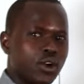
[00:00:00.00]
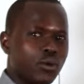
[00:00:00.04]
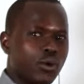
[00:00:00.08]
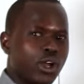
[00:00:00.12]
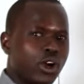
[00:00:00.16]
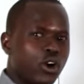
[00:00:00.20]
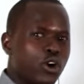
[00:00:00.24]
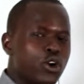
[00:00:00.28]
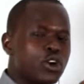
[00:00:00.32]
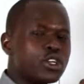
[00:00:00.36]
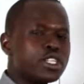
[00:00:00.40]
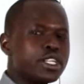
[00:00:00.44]

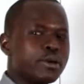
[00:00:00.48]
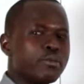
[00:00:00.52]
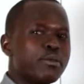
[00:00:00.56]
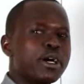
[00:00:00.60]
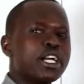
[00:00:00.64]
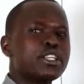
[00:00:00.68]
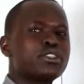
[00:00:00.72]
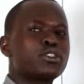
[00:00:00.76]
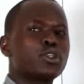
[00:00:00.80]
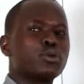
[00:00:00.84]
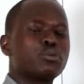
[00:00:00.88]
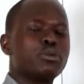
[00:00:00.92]
where all the
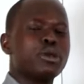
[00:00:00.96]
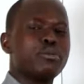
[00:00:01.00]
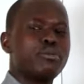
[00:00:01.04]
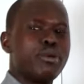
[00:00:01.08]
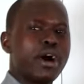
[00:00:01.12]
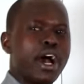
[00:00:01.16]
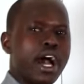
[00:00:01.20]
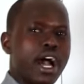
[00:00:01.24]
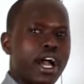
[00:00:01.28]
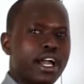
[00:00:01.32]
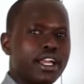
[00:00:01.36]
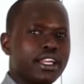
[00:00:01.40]
mass of the
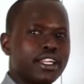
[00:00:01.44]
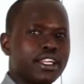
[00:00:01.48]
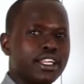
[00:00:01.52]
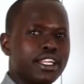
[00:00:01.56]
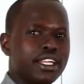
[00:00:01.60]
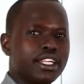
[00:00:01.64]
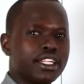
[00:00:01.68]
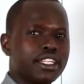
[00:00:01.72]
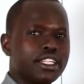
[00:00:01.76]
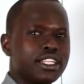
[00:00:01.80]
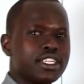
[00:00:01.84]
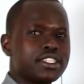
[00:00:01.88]
bar
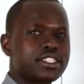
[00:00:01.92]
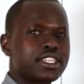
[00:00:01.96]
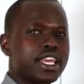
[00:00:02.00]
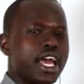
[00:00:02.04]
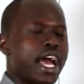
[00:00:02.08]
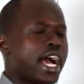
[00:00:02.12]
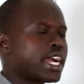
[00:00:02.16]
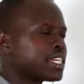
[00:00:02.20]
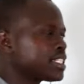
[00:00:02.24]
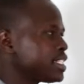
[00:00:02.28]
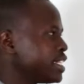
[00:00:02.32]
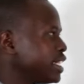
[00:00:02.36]

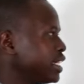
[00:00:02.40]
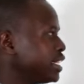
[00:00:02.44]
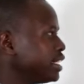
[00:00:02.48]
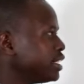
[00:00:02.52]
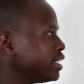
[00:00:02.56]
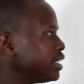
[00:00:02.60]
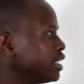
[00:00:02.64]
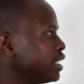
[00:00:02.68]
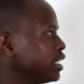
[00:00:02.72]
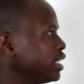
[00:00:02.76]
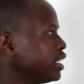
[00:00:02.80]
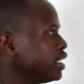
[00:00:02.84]
is
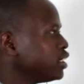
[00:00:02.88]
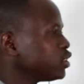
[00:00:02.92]
acting.